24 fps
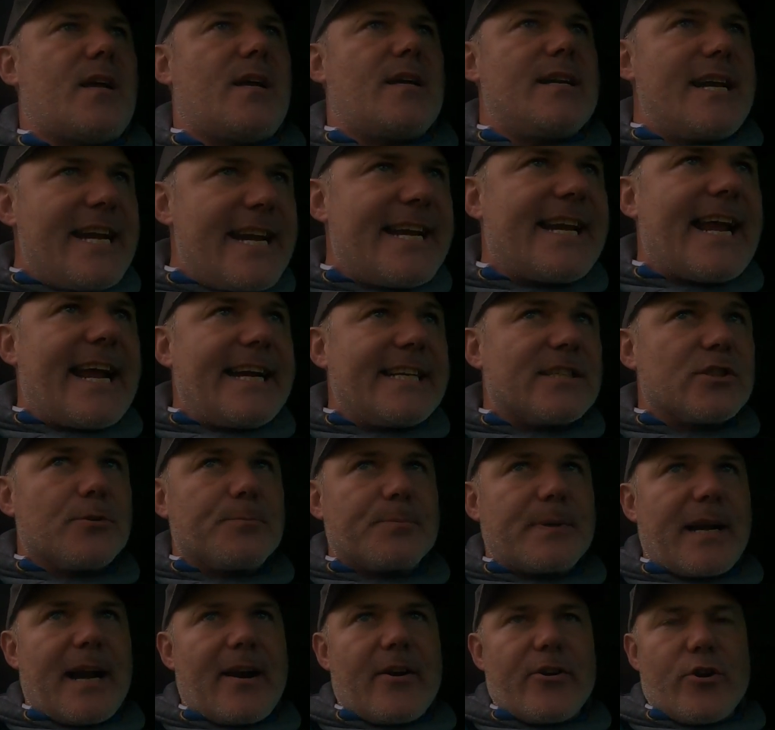Need gates up
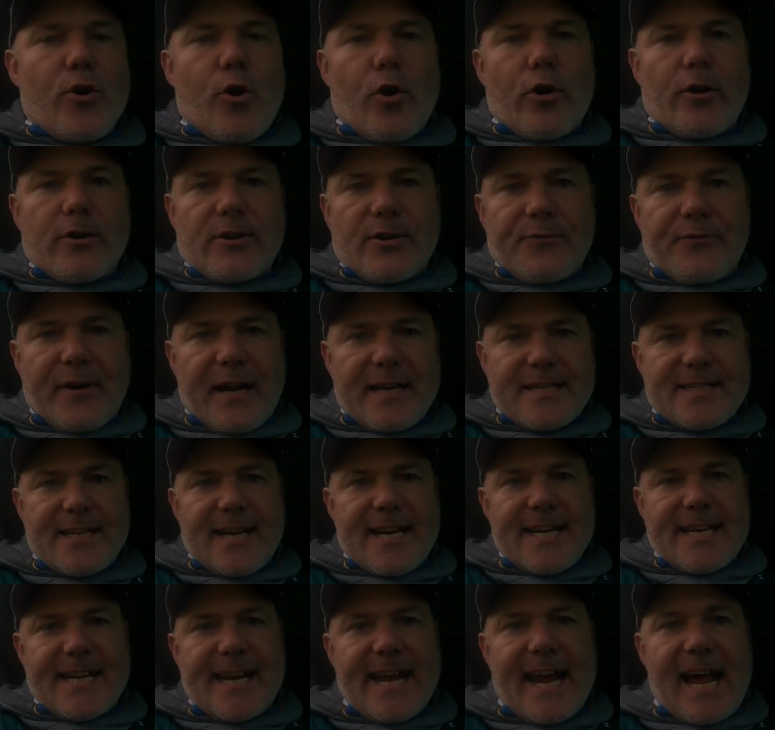there in order to
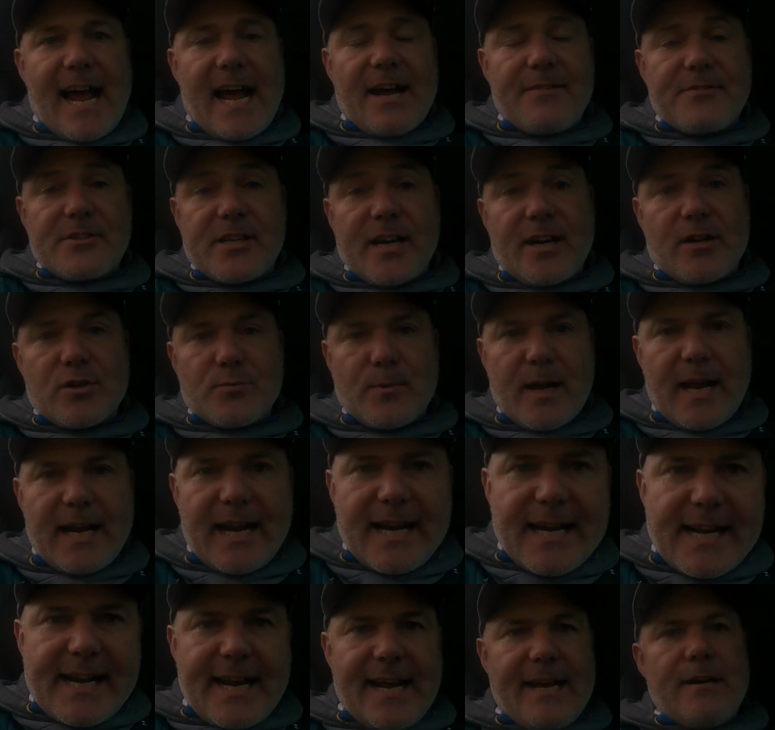vaccinate the calves there as well,
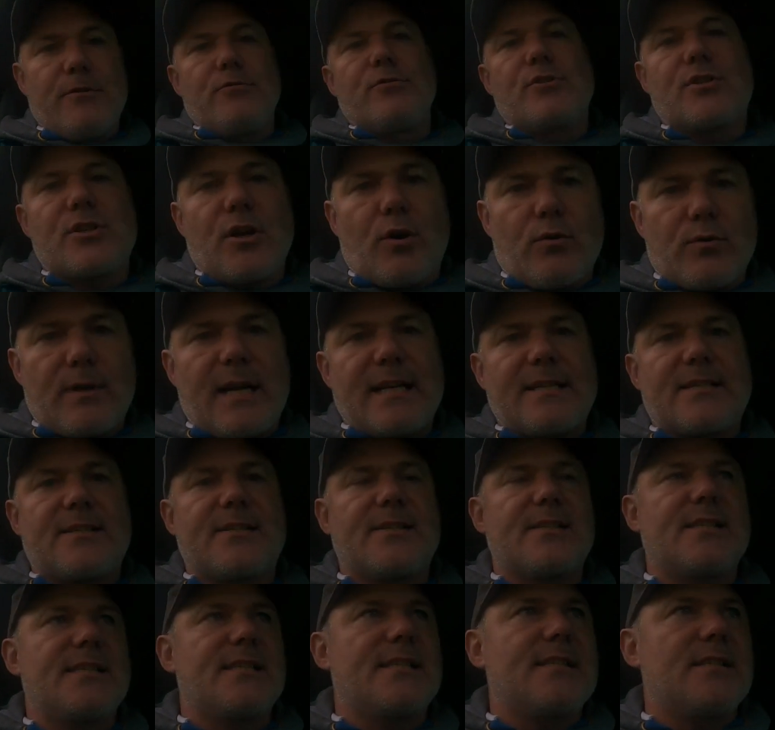and the cows. So
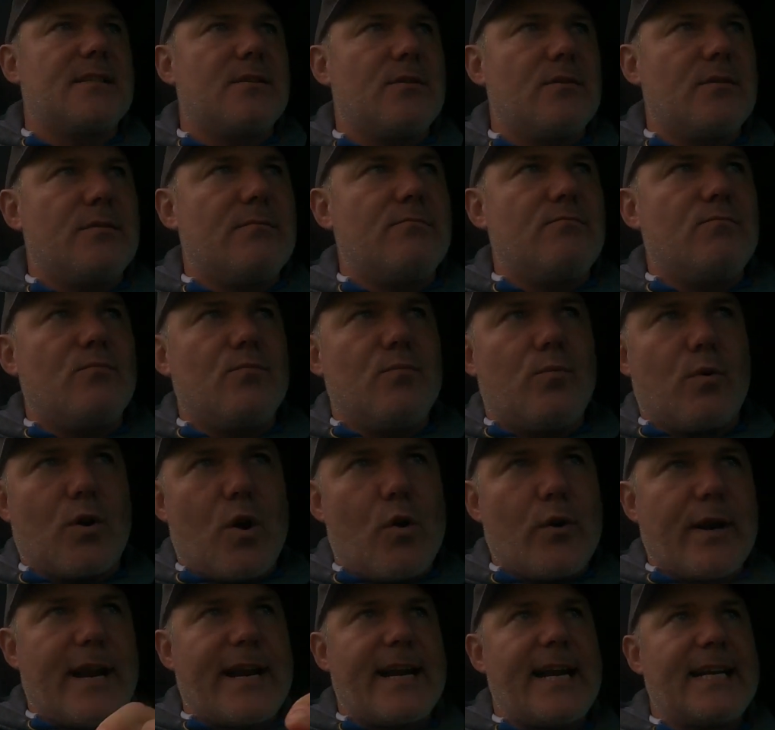we're
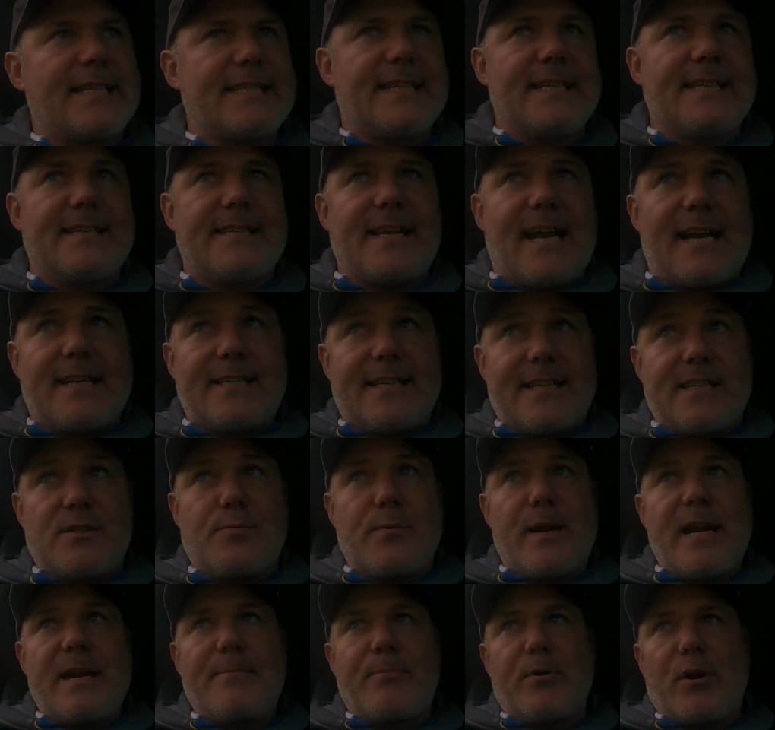going to get at that this week.